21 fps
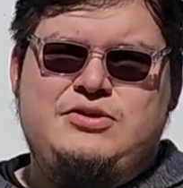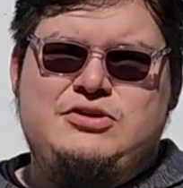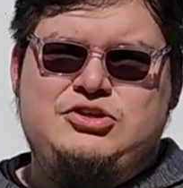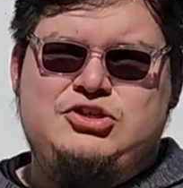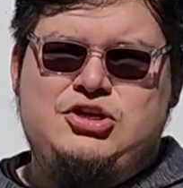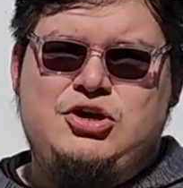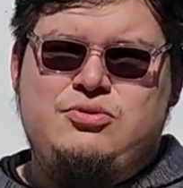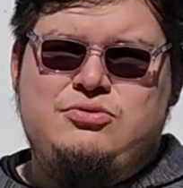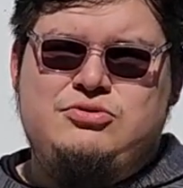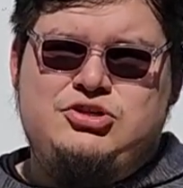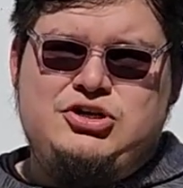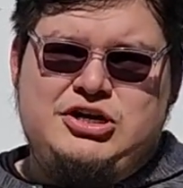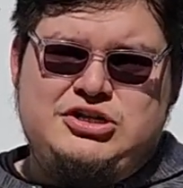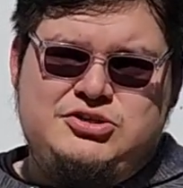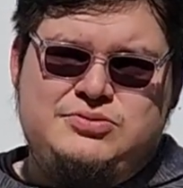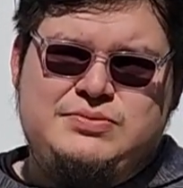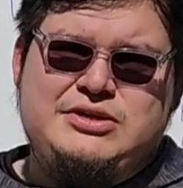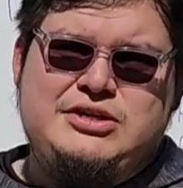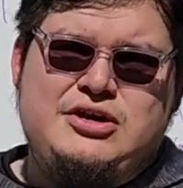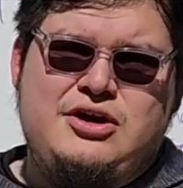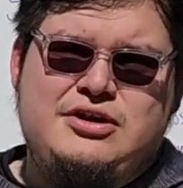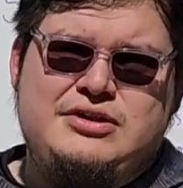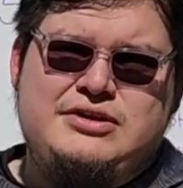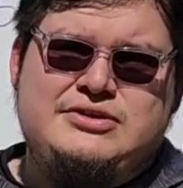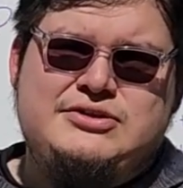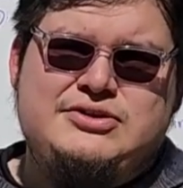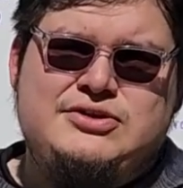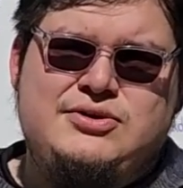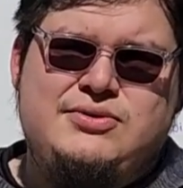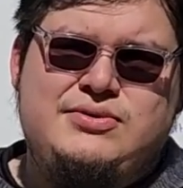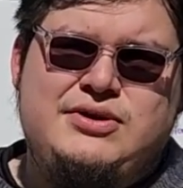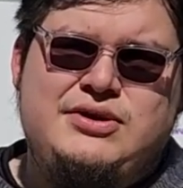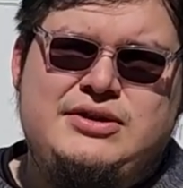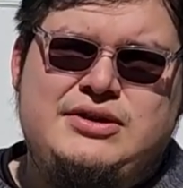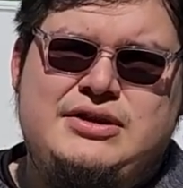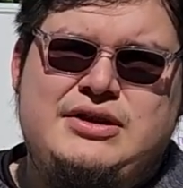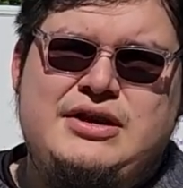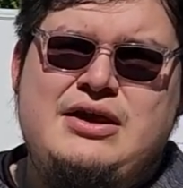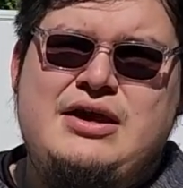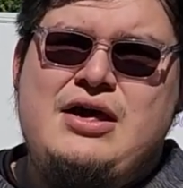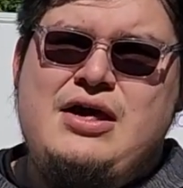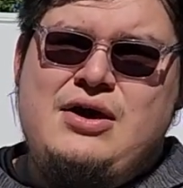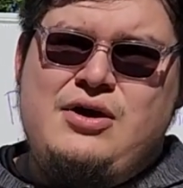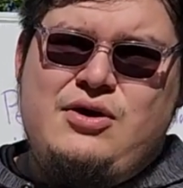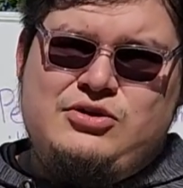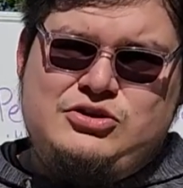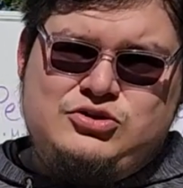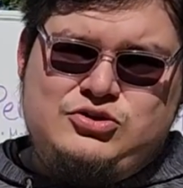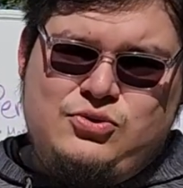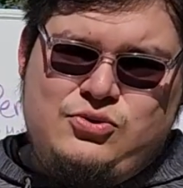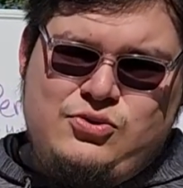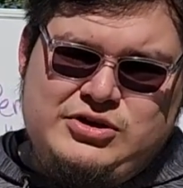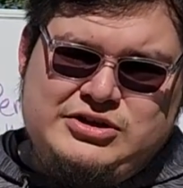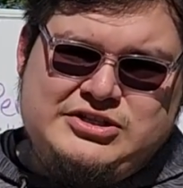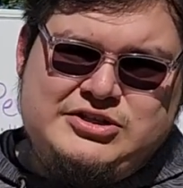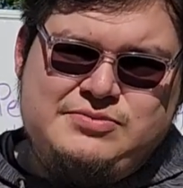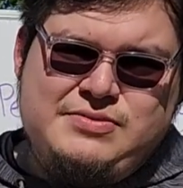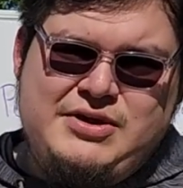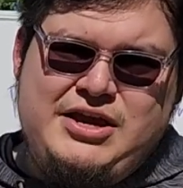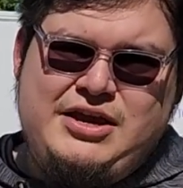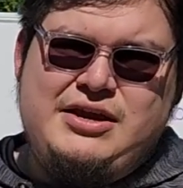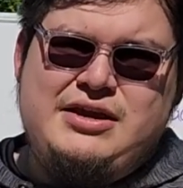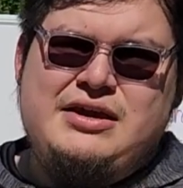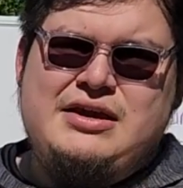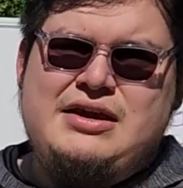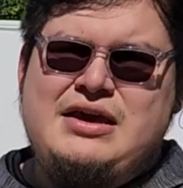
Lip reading: show judgment on the student towards me,